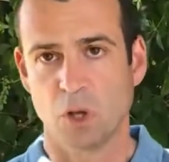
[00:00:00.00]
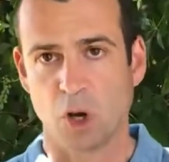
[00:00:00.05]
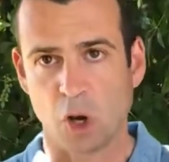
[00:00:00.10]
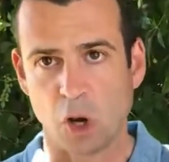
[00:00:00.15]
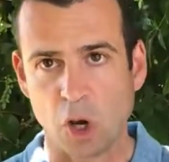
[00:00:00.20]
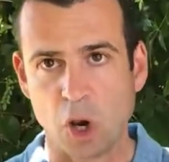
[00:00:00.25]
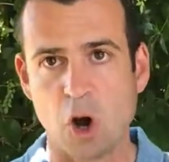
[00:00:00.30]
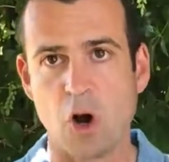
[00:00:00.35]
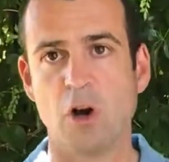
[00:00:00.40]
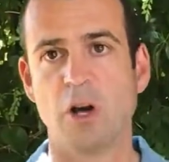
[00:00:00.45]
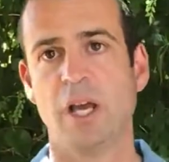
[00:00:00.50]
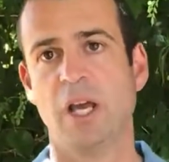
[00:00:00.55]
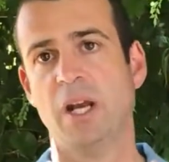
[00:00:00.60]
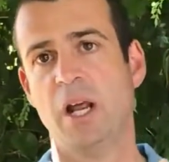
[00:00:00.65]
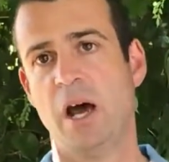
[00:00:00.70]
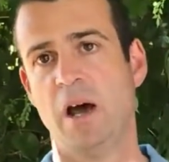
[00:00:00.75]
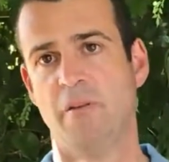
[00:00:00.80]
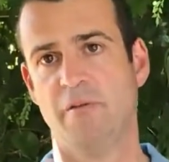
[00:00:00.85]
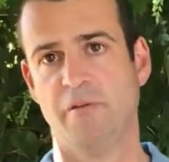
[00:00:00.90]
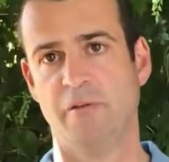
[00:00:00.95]
Long
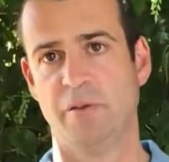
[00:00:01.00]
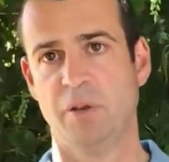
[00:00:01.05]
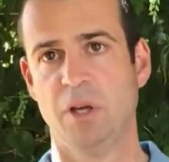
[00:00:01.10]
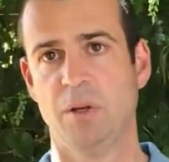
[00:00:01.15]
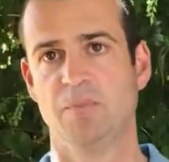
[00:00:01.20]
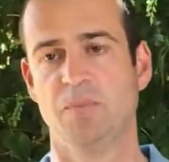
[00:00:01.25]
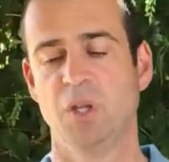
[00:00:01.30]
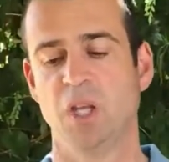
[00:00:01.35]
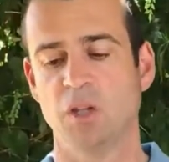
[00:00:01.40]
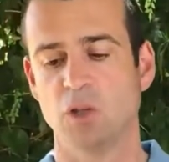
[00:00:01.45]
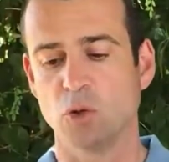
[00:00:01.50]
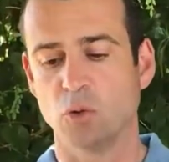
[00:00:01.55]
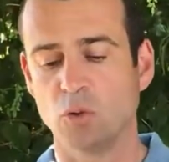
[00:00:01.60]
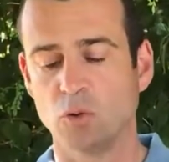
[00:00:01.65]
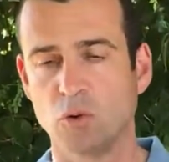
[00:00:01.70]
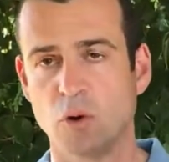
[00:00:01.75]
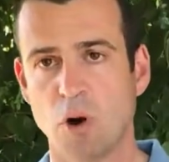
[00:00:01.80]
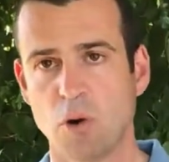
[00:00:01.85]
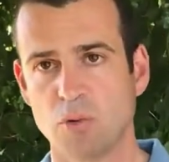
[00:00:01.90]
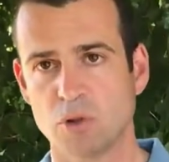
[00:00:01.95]
enough that you
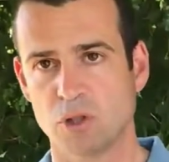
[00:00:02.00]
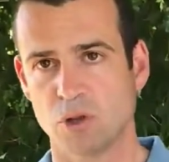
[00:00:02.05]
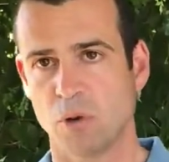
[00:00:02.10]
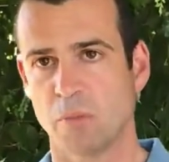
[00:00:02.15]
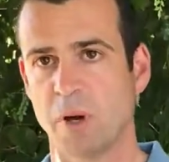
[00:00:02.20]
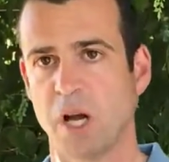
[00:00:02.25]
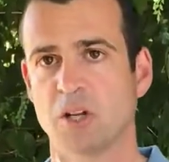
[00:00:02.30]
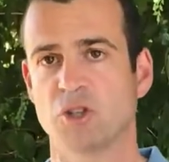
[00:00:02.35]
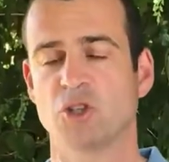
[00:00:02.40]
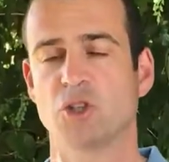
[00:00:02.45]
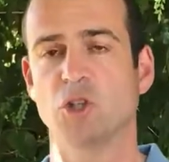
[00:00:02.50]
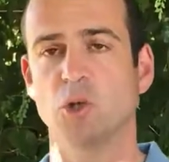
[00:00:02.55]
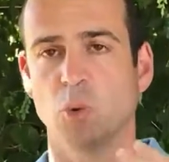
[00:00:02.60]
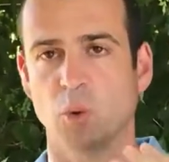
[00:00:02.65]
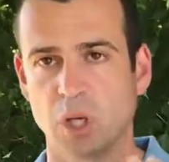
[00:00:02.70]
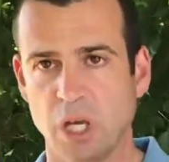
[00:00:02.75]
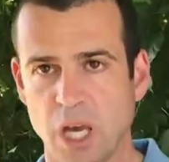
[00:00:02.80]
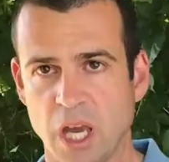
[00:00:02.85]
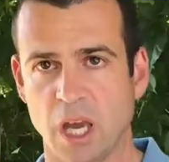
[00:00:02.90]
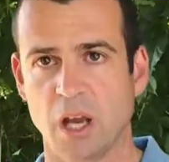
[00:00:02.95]
know so much, you
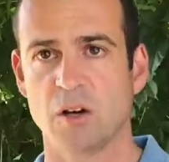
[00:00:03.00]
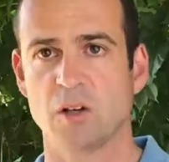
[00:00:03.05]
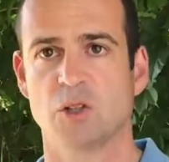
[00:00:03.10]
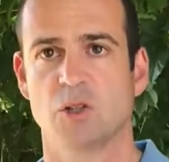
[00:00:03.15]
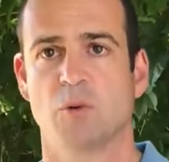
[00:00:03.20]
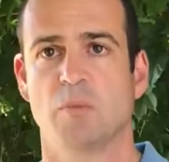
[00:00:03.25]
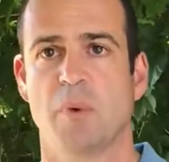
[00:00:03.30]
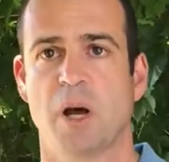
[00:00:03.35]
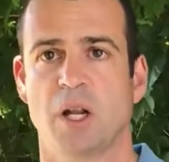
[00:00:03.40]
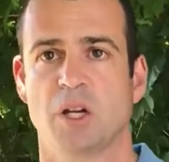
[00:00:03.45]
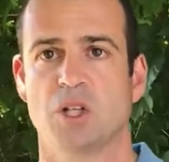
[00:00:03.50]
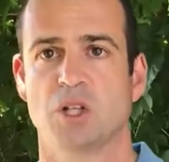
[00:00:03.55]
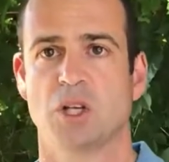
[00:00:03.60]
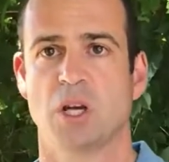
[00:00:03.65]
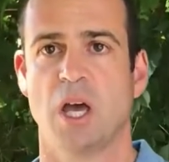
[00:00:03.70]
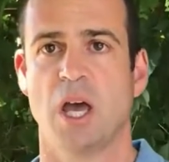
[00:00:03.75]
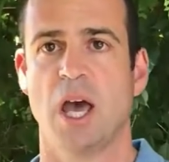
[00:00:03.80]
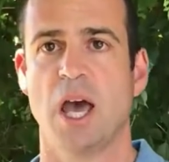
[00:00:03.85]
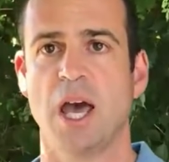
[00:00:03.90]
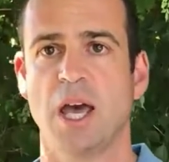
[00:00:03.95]
care so much,
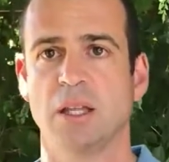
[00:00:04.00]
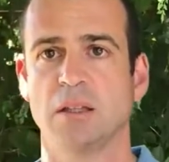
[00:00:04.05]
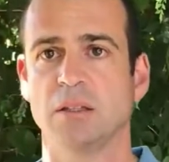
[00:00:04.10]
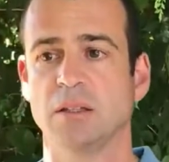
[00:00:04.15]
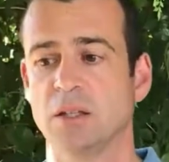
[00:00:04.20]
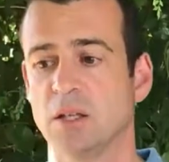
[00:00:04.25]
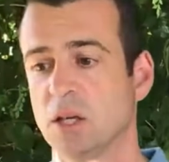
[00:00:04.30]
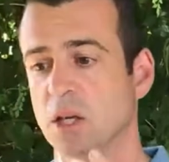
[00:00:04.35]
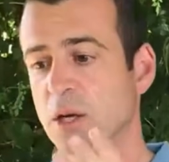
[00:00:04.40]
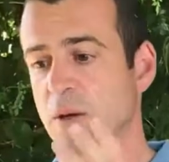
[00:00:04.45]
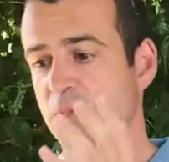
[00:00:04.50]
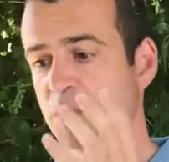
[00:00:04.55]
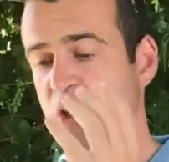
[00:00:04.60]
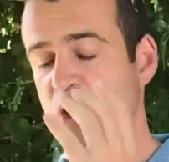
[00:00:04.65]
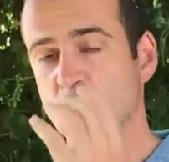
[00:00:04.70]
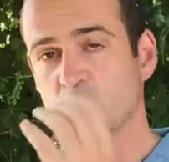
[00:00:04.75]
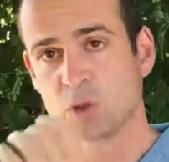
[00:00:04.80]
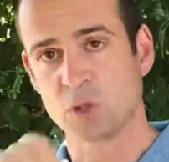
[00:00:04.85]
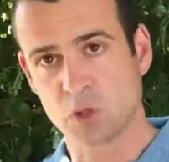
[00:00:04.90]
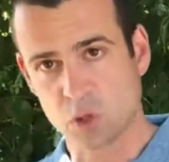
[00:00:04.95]
and
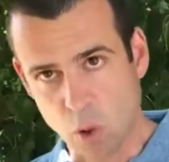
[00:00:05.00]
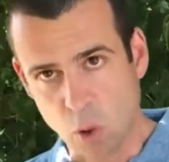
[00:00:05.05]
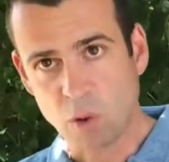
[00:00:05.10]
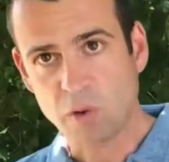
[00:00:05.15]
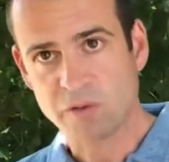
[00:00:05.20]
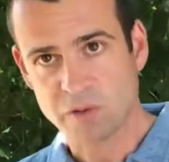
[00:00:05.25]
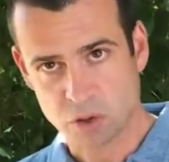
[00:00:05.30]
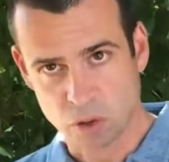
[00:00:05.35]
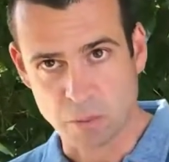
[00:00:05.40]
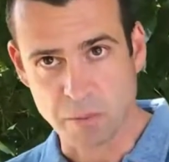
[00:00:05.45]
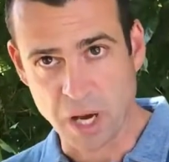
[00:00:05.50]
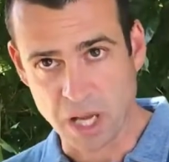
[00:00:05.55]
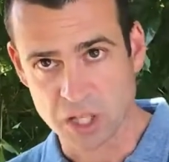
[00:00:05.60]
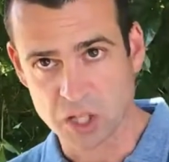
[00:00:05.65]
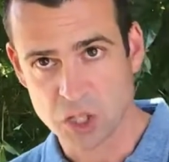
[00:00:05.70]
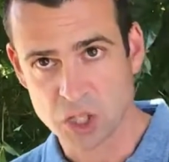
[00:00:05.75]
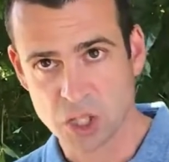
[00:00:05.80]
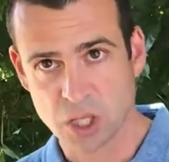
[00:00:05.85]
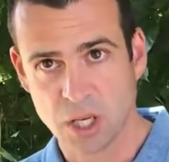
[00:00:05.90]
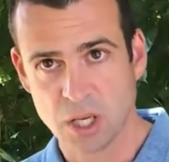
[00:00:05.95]
you solve so
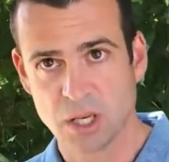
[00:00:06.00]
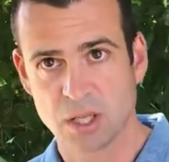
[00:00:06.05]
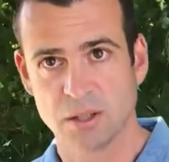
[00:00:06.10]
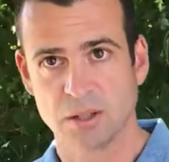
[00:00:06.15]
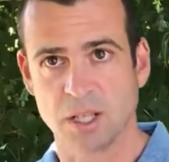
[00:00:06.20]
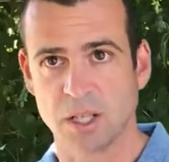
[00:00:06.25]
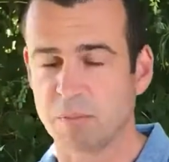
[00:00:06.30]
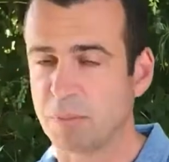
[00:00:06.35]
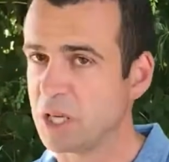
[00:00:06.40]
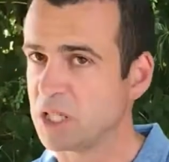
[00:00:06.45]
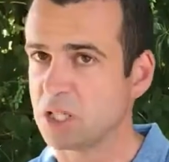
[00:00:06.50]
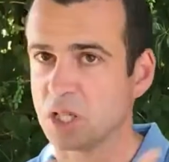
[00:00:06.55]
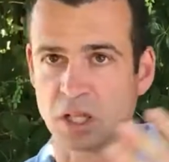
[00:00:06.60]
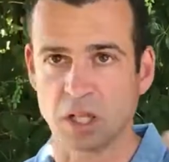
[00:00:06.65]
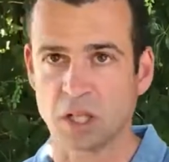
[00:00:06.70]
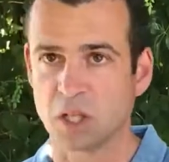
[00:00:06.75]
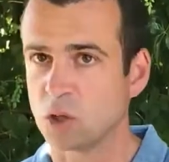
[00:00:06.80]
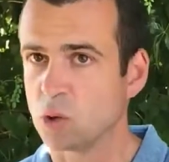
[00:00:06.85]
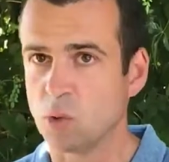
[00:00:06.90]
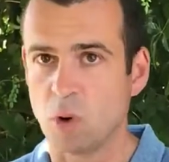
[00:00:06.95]
much that
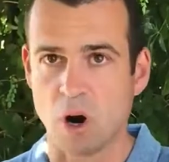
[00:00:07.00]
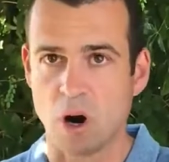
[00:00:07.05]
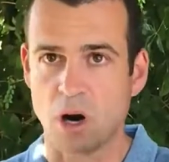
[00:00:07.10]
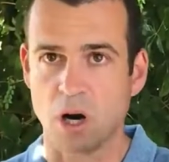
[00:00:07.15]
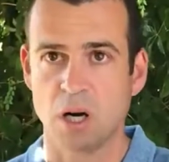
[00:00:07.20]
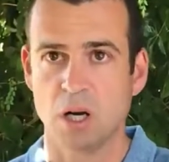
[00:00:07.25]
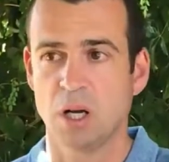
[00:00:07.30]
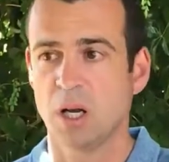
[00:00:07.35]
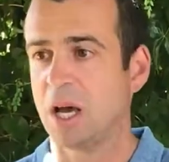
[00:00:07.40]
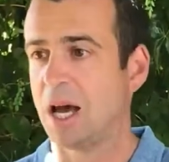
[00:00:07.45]
basically you are